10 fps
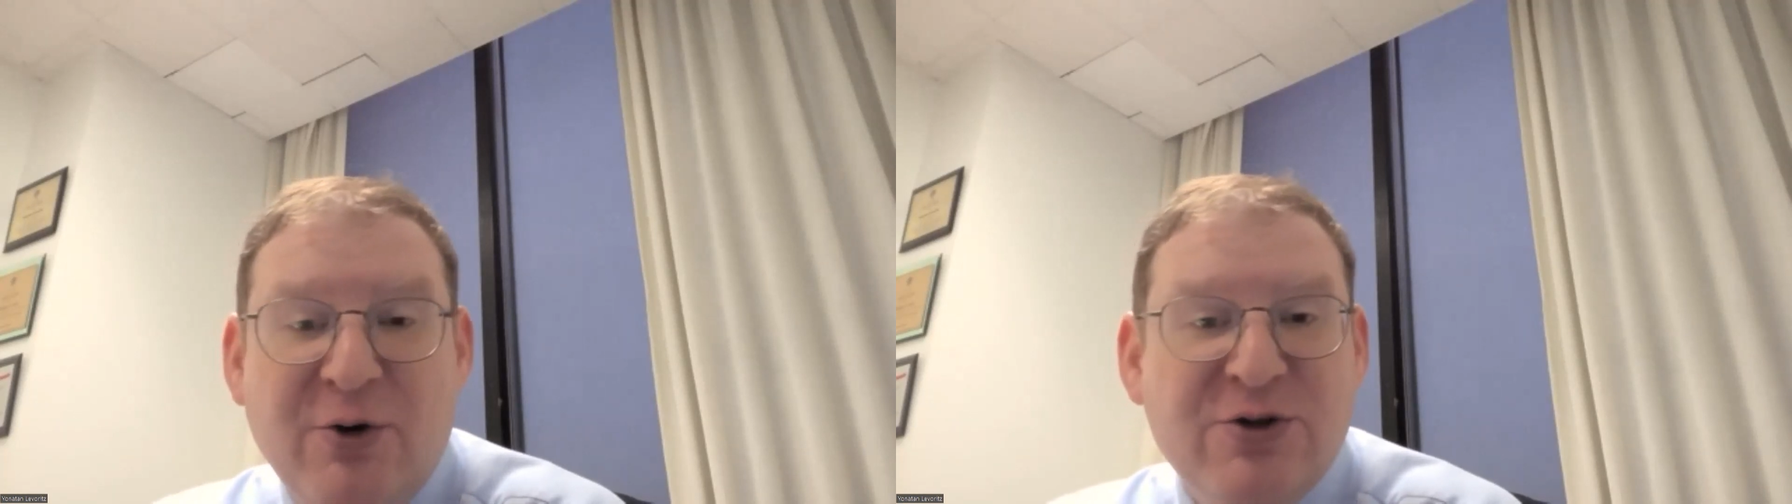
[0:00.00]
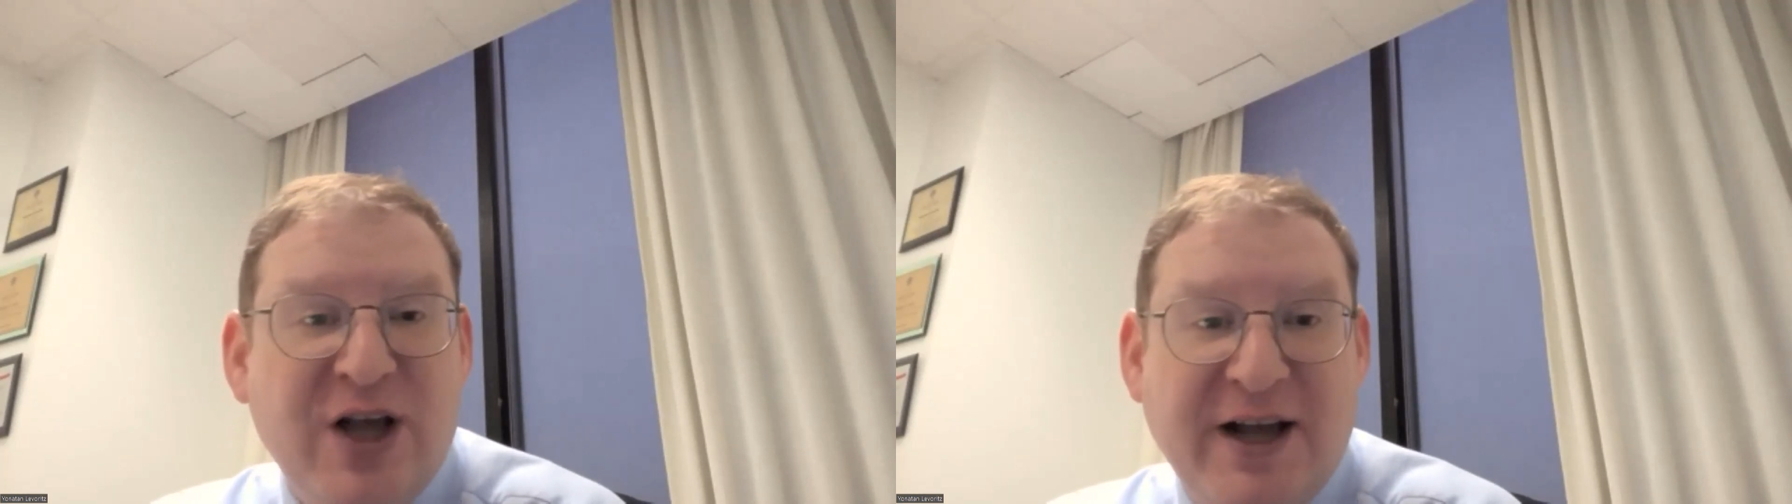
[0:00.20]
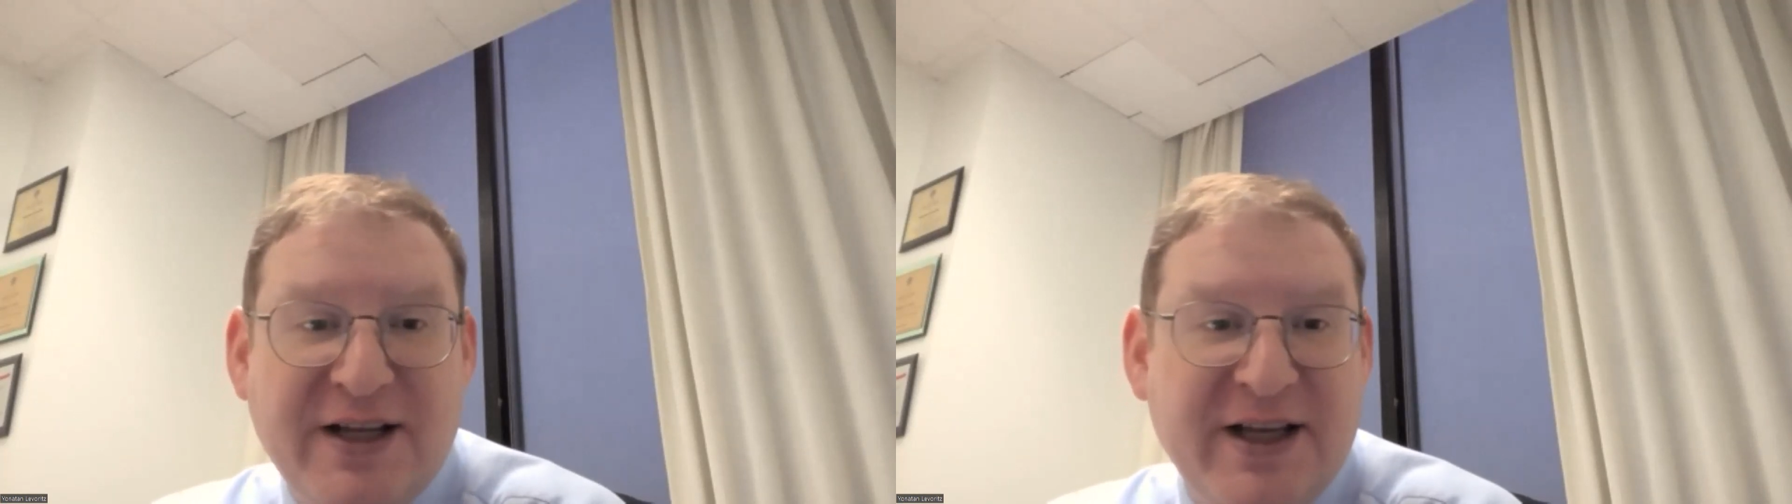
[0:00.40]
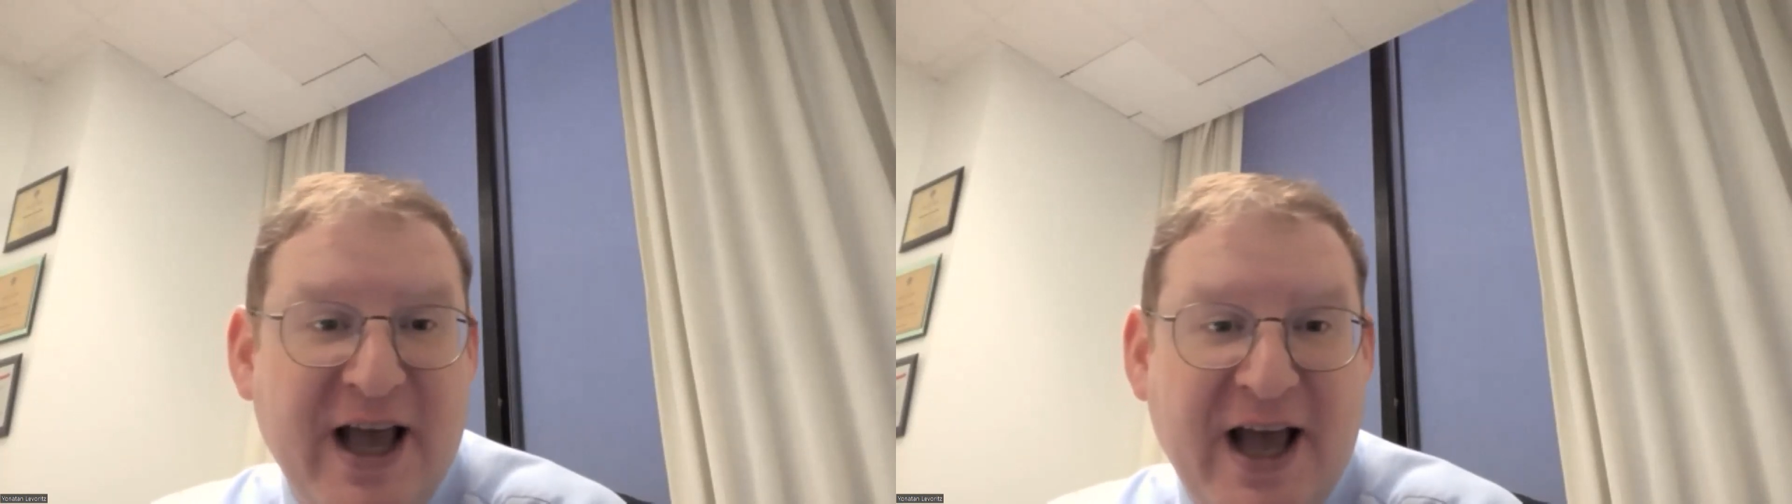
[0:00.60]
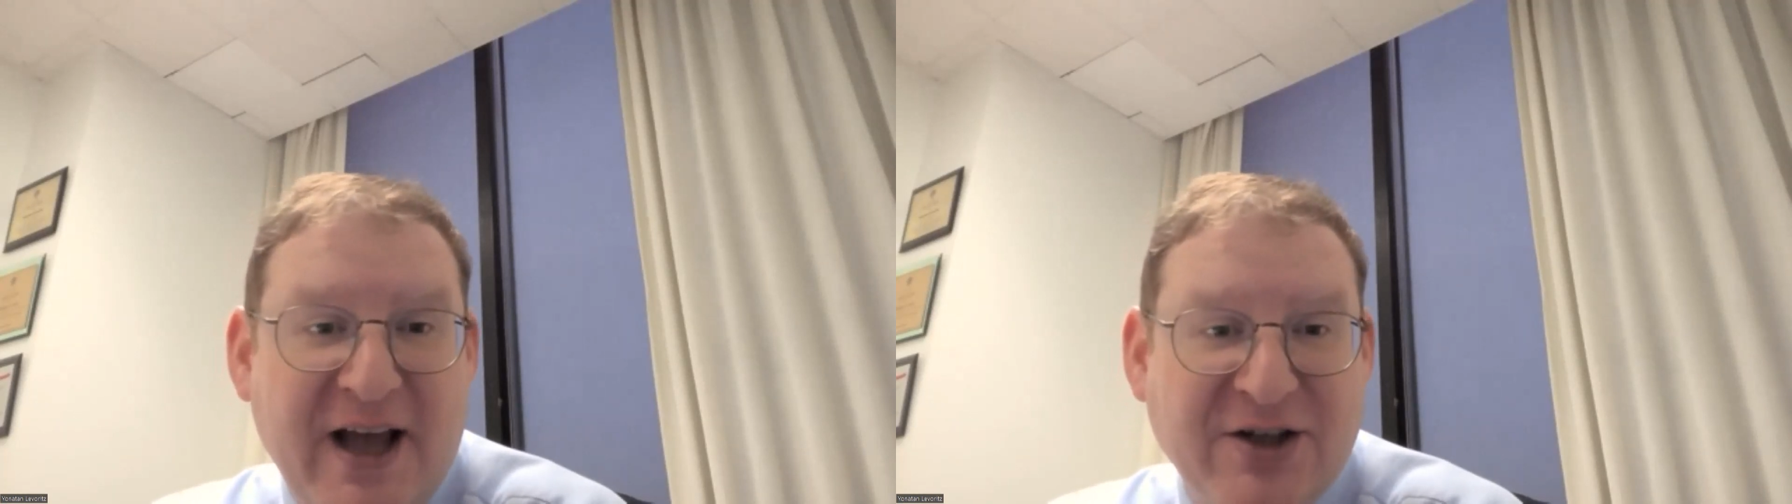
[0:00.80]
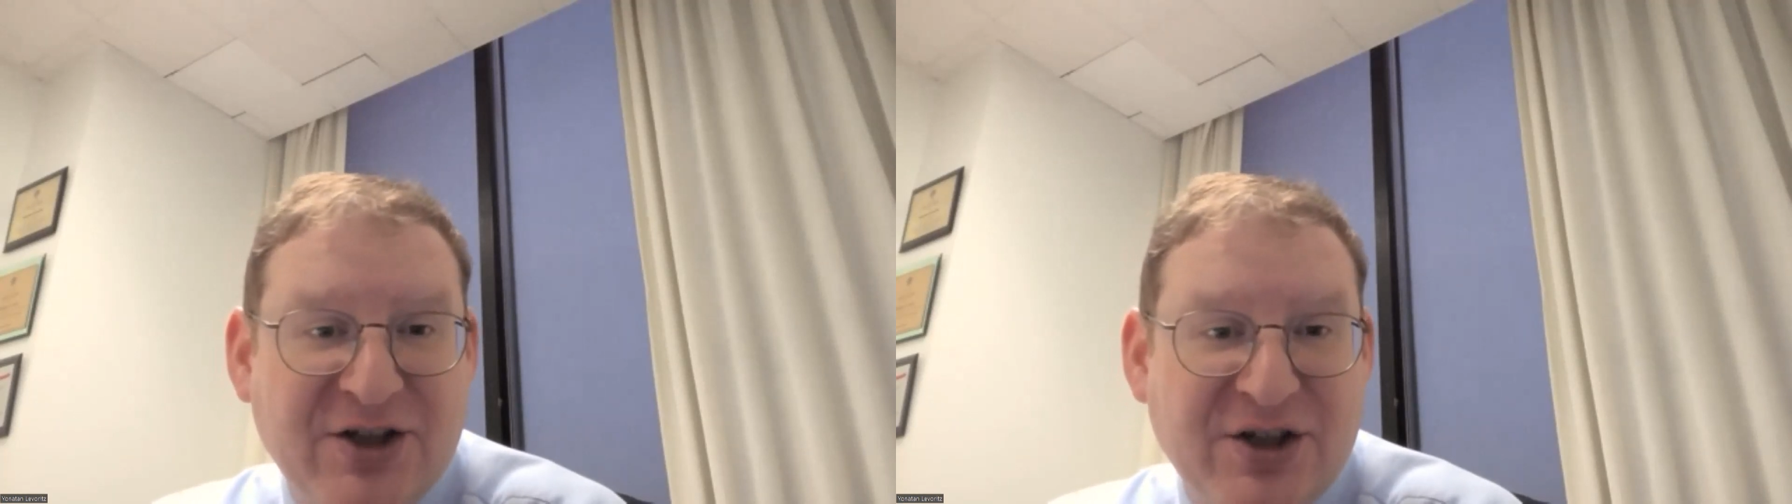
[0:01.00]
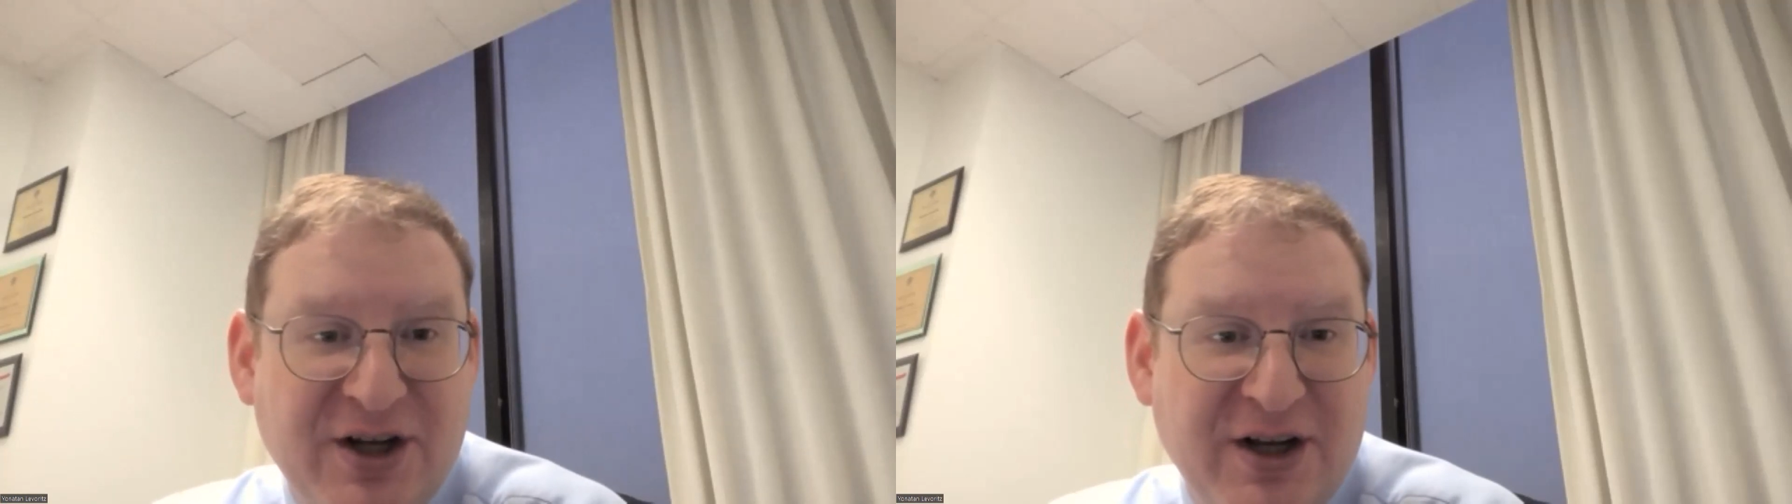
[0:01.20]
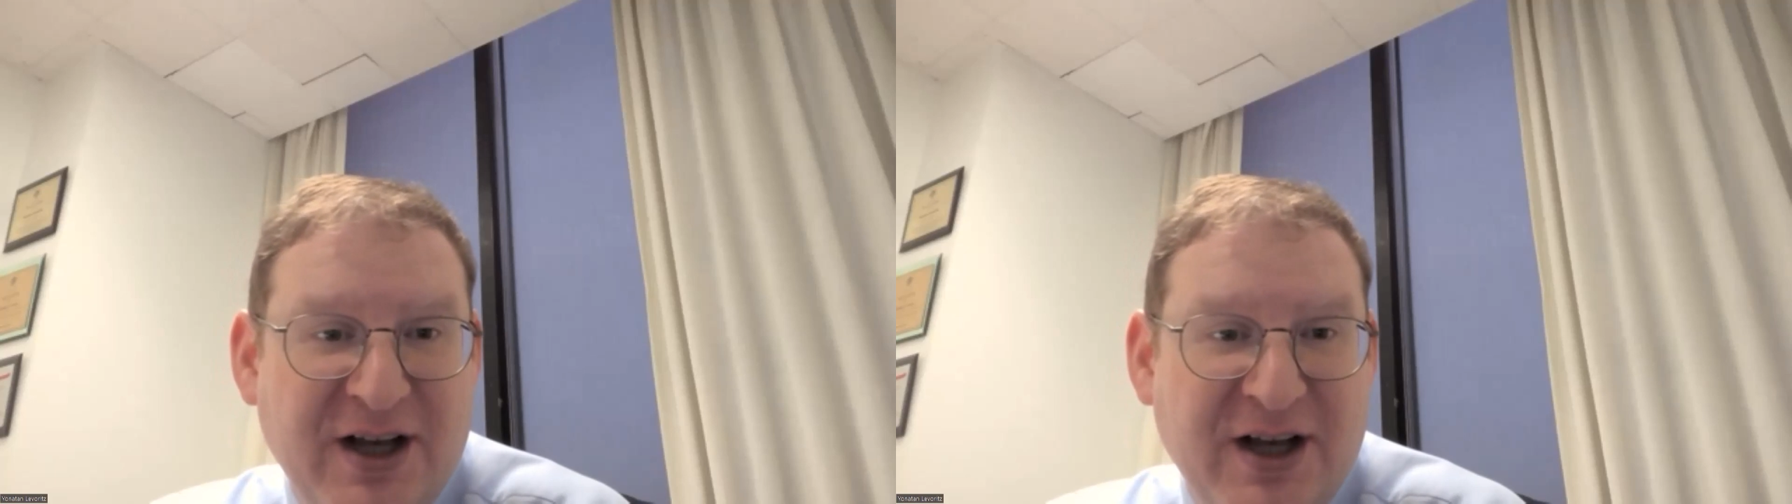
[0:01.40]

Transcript: who's hiding cash.